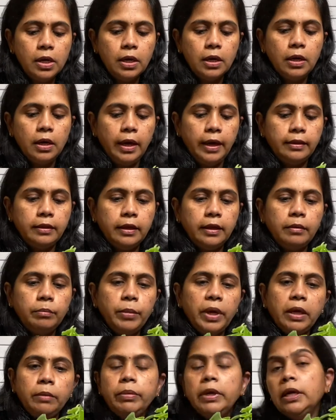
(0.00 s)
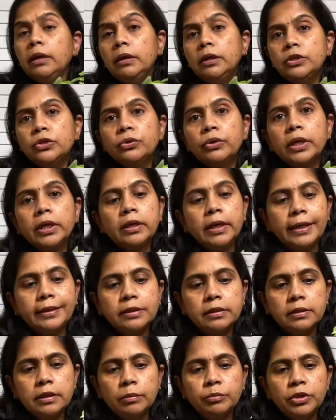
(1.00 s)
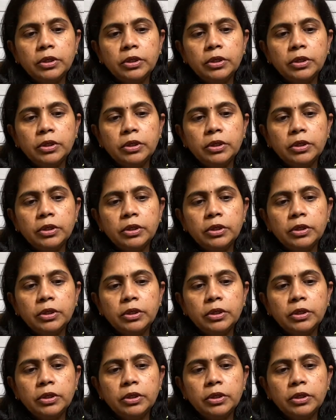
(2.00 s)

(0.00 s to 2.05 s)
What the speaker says: and then maybe during next summer,